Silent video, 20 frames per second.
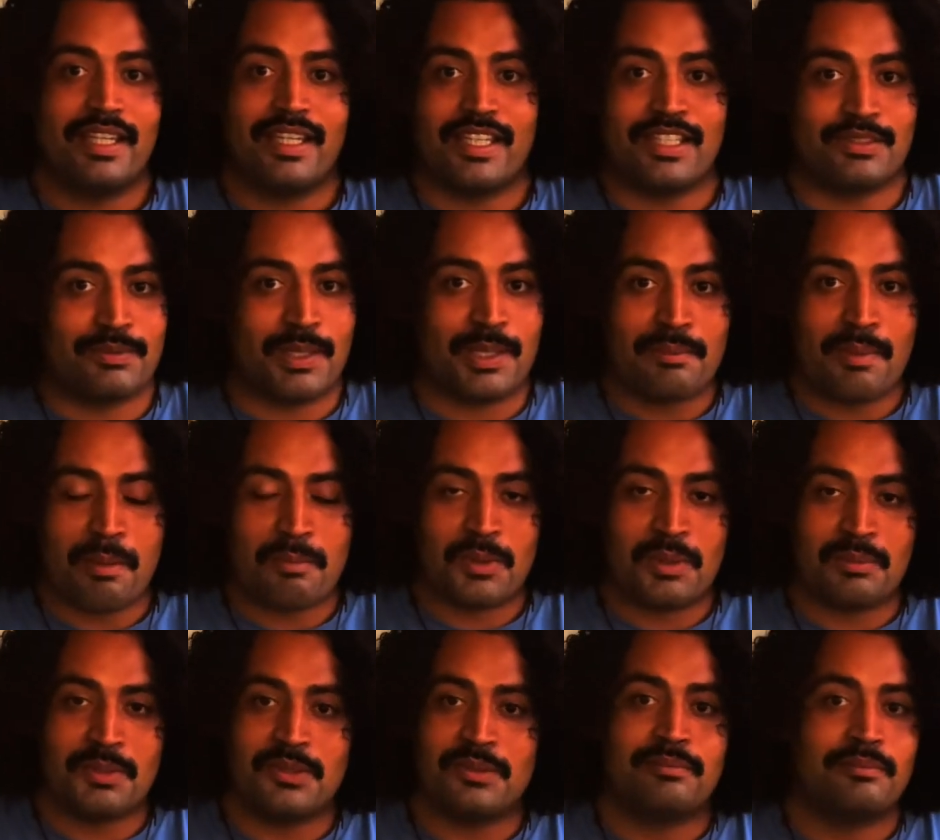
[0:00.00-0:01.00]
He's very
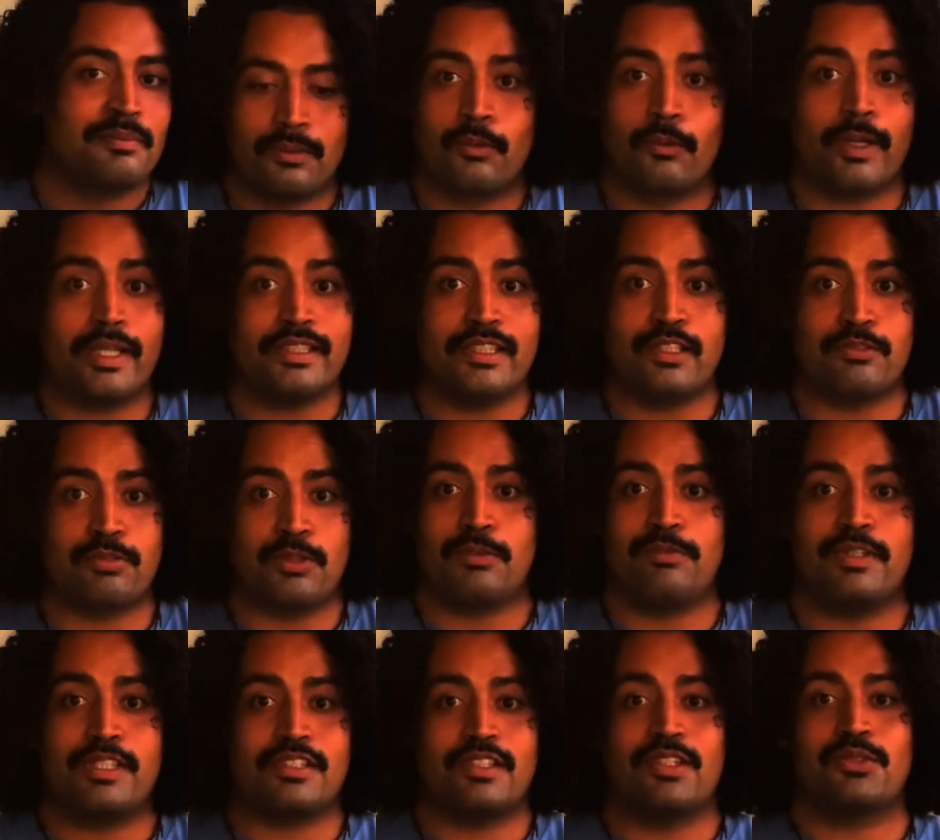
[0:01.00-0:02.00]
memorable. Great leader for a
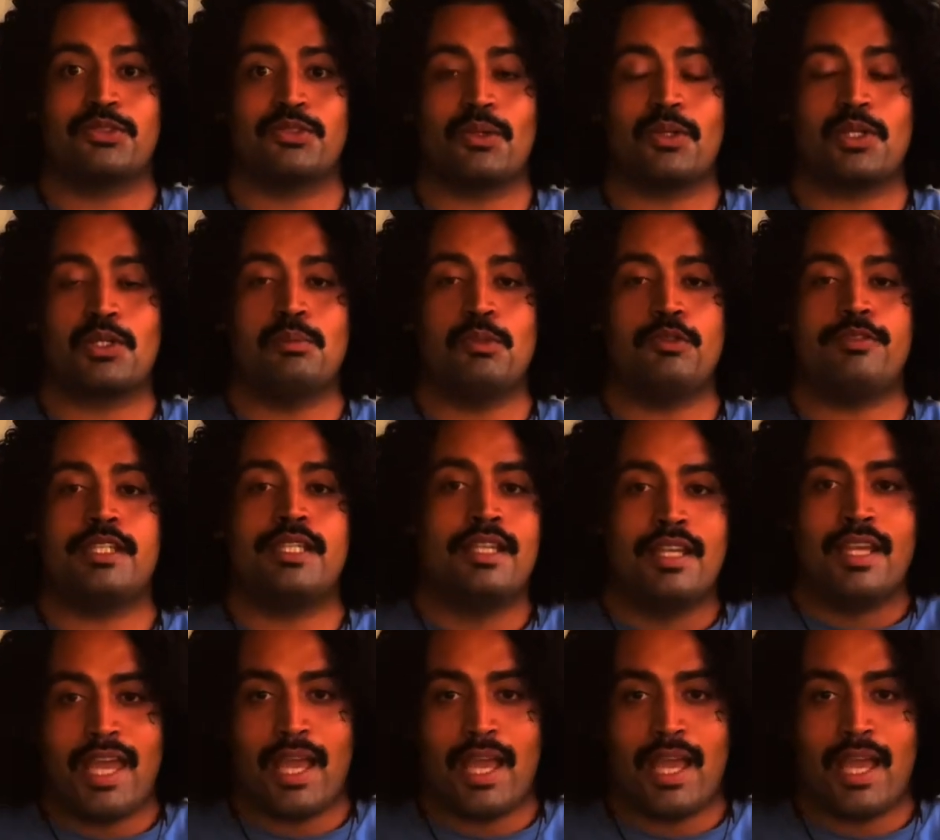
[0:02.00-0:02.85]
fiction historical movie.